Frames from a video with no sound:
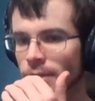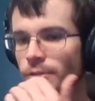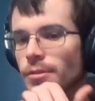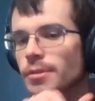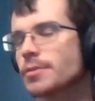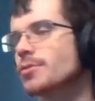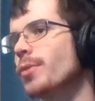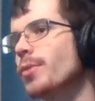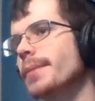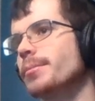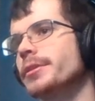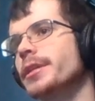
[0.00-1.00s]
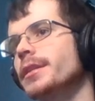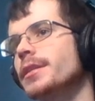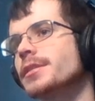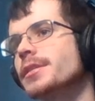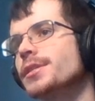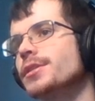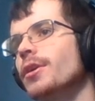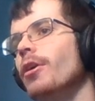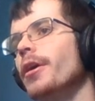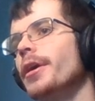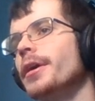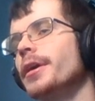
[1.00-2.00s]
So this is Quack Percent. This is
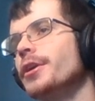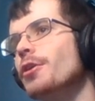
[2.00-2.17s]
our